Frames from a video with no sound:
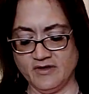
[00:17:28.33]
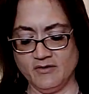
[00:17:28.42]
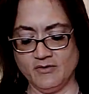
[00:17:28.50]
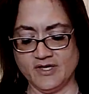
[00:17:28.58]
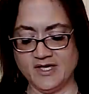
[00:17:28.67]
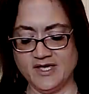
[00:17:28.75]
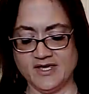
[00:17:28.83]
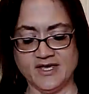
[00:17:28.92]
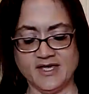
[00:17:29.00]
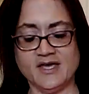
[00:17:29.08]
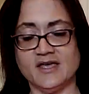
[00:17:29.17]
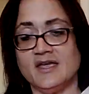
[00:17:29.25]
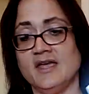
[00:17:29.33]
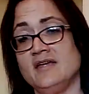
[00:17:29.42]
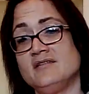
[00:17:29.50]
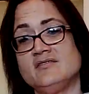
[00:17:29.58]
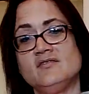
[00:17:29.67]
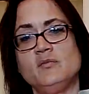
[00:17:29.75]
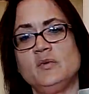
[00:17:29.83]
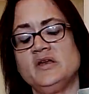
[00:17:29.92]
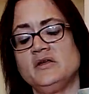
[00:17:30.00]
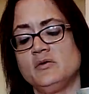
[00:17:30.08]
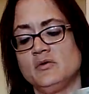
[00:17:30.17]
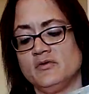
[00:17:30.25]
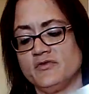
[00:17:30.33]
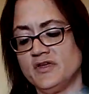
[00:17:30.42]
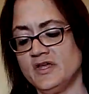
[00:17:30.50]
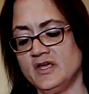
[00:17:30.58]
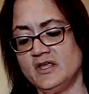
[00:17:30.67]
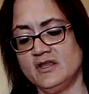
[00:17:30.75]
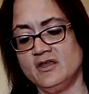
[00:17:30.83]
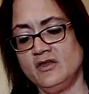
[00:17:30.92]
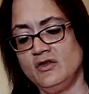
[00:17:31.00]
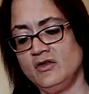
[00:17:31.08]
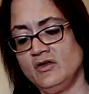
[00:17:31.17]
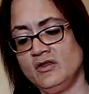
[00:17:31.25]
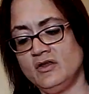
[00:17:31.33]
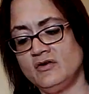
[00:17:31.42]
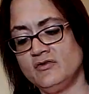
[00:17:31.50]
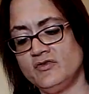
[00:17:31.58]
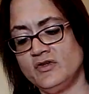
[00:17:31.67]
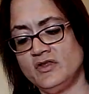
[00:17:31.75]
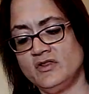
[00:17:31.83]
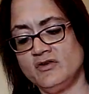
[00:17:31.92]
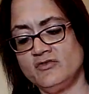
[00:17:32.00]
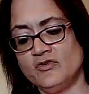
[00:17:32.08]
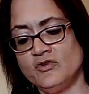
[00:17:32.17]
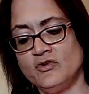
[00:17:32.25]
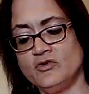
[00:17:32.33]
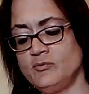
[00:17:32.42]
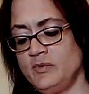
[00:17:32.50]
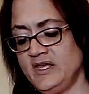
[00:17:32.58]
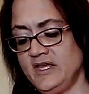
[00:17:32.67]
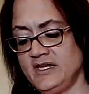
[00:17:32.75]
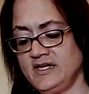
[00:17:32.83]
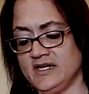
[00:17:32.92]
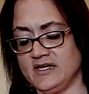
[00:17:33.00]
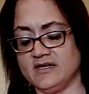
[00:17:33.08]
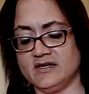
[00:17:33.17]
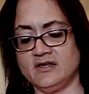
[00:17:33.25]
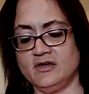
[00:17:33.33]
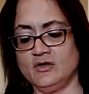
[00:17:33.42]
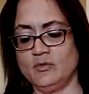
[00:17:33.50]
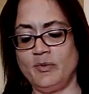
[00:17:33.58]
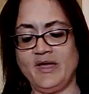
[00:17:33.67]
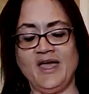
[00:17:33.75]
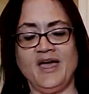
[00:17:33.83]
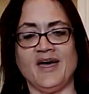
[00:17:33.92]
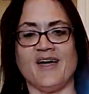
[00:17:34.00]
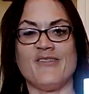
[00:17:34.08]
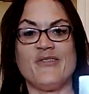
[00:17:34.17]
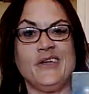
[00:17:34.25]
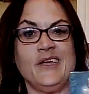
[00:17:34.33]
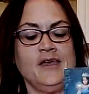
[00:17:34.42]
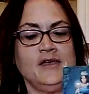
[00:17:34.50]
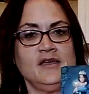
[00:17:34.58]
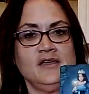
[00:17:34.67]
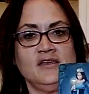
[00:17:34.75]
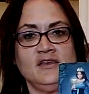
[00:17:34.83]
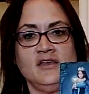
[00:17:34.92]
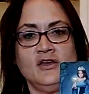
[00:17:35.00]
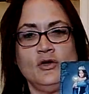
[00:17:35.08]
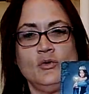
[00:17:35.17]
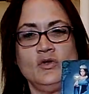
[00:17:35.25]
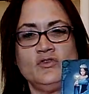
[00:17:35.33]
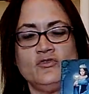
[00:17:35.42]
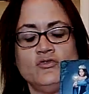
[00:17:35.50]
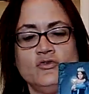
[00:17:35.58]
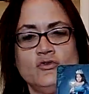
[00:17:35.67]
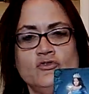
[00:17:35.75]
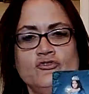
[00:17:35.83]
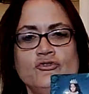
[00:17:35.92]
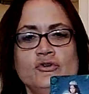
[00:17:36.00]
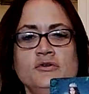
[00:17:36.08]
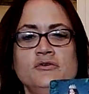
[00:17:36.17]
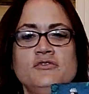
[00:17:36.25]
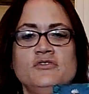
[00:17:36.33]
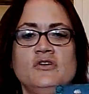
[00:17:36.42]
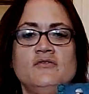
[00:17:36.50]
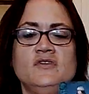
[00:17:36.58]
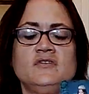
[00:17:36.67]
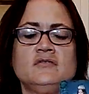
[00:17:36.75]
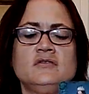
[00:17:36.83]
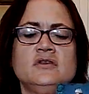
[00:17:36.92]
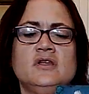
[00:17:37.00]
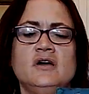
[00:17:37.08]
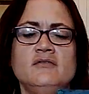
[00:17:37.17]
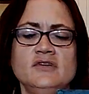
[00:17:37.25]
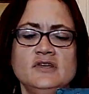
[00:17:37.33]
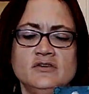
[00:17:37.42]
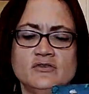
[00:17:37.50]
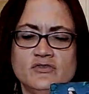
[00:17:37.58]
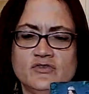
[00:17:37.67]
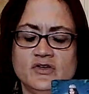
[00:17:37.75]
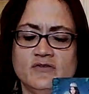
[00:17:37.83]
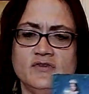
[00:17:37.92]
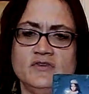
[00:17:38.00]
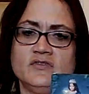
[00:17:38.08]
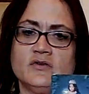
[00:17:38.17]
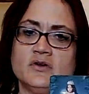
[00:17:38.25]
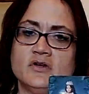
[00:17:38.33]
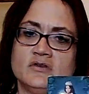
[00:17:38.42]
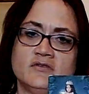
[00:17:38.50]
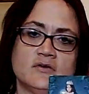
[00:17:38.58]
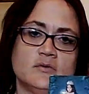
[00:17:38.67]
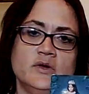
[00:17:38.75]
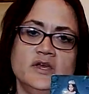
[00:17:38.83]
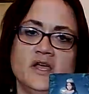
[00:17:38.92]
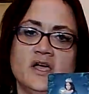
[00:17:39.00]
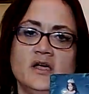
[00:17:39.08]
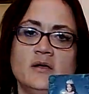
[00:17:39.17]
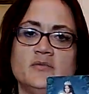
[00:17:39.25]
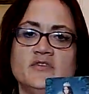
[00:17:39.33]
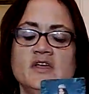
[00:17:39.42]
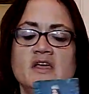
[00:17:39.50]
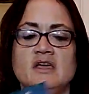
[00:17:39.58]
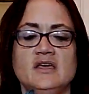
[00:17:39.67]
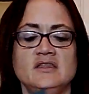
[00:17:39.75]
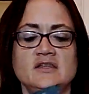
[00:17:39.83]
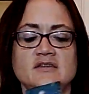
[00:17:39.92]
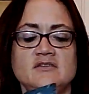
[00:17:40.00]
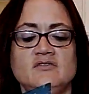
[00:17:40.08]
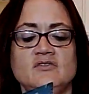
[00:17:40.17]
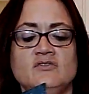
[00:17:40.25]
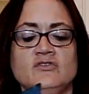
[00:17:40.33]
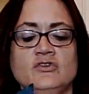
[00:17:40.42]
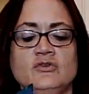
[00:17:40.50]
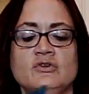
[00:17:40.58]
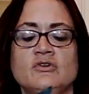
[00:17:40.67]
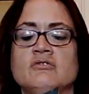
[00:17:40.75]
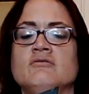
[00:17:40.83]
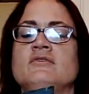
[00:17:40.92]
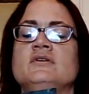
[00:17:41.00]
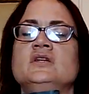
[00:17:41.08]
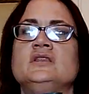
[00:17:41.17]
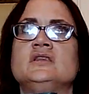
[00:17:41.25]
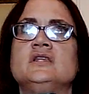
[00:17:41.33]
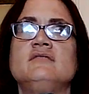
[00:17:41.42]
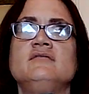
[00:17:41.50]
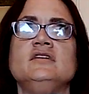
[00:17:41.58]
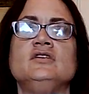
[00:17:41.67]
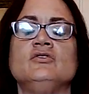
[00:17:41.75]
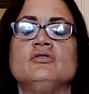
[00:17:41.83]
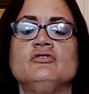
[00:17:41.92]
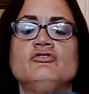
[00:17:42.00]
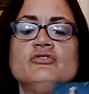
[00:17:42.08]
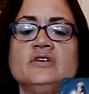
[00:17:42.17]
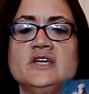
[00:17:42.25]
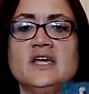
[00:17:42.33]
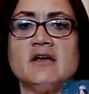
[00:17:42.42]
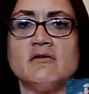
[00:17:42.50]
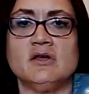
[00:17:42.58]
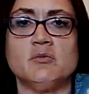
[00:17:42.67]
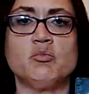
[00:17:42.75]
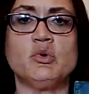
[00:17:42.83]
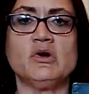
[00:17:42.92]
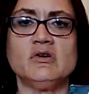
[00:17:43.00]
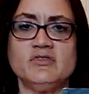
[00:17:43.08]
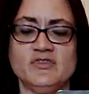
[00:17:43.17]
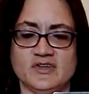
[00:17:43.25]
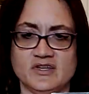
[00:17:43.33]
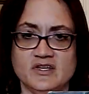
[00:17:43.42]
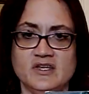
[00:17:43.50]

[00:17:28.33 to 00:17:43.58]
Okay, yeah, Ace of Pentacles. There's a new beginning, a new path, and it, you know, it's nurturing yourself, it's loving yourself. It's the Queen of Cups. I think this is you. You're a very loving, nurturing, caring person,